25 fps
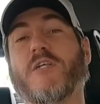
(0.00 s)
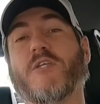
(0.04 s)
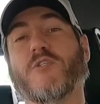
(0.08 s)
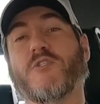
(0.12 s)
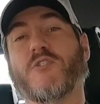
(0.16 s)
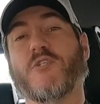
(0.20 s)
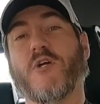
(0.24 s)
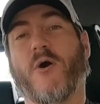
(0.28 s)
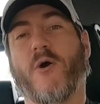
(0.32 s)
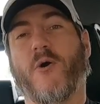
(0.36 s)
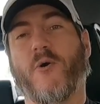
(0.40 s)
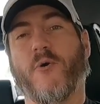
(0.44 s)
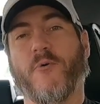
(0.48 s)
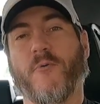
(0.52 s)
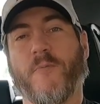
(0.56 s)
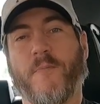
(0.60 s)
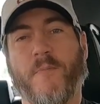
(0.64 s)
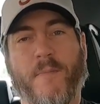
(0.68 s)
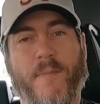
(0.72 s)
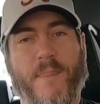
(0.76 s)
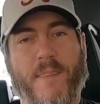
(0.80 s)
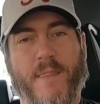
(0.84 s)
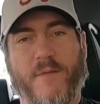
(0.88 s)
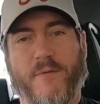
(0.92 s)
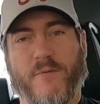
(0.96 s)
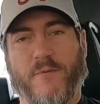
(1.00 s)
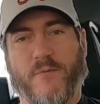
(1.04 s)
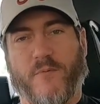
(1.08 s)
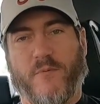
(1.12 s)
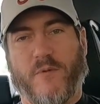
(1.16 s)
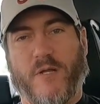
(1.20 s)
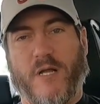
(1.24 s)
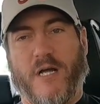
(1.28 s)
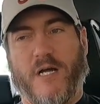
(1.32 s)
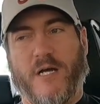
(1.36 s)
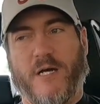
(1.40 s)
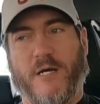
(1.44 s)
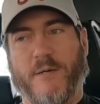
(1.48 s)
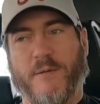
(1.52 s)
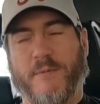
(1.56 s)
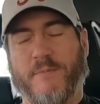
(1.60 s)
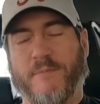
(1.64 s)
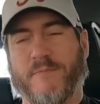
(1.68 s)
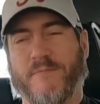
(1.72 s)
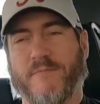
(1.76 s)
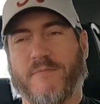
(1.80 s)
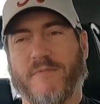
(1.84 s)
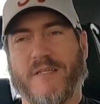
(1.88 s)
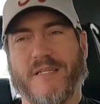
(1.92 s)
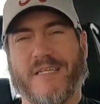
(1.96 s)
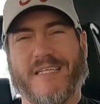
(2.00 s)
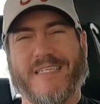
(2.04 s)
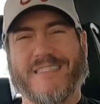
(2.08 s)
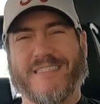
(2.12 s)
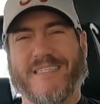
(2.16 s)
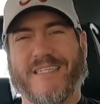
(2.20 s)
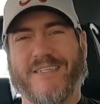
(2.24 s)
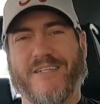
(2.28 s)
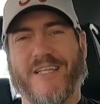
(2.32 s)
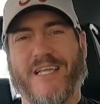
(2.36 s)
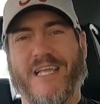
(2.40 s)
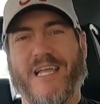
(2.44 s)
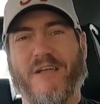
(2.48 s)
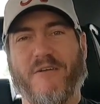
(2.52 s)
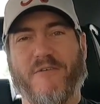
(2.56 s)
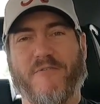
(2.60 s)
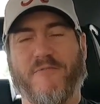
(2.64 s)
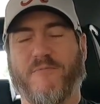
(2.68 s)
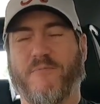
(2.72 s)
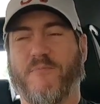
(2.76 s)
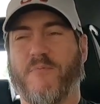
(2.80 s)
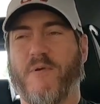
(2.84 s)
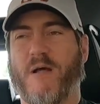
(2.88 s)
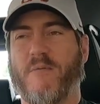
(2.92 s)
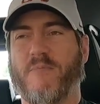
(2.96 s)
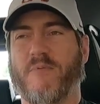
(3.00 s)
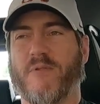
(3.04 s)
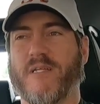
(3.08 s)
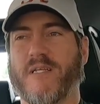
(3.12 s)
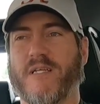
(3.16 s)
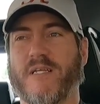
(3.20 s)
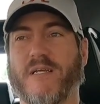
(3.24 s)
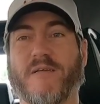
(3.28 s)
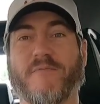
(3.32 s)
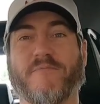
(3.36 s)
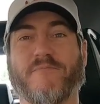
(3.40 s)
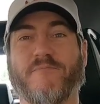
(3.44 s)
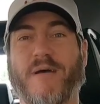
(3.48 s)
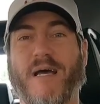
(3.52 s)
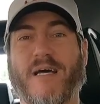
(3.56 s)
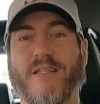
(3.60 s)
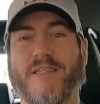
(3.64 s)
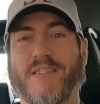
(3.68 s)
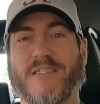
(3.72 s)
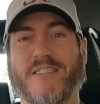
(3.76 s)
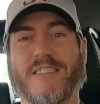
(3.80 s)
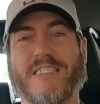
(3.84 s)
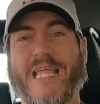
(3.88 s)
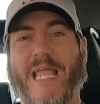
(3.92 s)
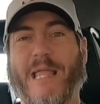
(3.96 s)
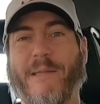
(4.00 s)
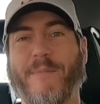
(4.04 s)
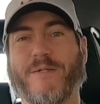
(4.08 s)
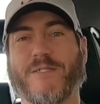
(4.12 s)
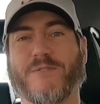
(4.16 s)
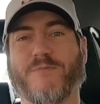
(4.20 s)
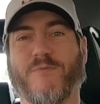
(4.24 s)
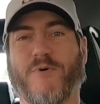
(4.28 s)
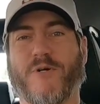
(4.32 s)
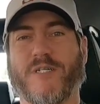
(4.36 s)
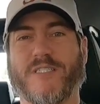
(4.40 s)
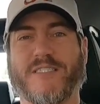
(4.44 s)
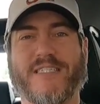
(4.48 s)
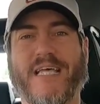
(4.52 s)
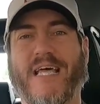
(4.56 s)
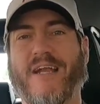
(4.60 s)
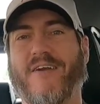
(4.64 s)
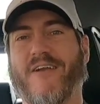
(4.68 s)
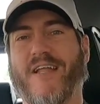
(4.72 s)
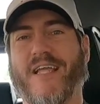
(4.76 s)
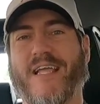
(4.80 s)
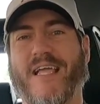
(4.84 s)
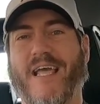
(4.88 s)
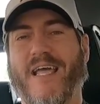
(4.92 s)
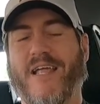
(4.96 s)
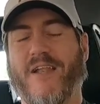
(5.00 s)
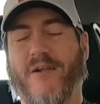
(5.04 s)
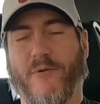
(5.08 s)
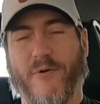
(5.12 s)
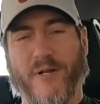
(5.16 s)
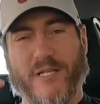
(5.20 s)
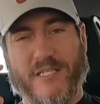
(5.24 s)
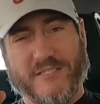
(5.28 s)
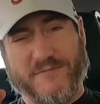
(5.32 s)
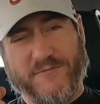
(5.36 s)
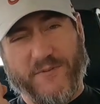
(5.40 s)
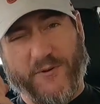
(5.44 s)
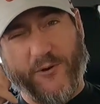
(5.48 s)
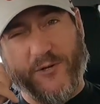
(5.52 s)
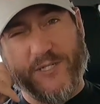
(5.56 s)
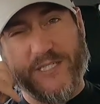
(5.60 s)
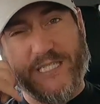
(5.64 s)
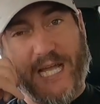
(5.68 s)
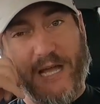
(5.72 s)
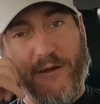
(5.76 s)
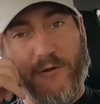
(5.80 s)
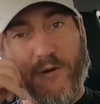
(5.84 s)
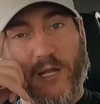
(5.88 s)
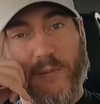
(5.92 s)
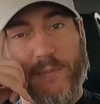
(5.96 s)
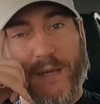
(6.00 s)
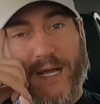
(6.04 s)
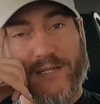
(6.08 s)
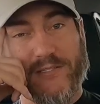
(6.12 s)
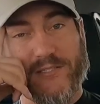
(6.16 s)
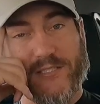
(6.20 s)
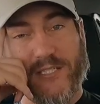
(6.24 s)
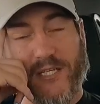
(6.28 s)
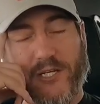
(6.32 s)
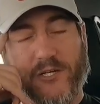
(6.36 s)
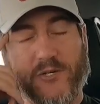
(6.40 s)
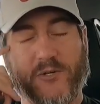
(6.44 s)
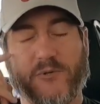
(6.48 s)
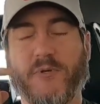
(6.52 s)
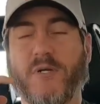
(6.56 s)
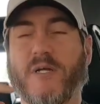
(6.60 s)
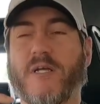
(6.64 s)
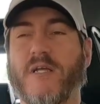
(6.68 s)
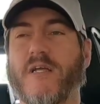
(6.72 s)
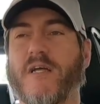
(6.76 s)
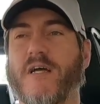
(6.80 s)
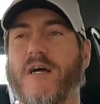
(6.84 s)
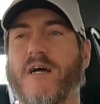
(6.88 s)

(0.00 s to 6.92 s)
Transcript: So it's gonna have probably about the same as what Saturday had on as far as highway miles go,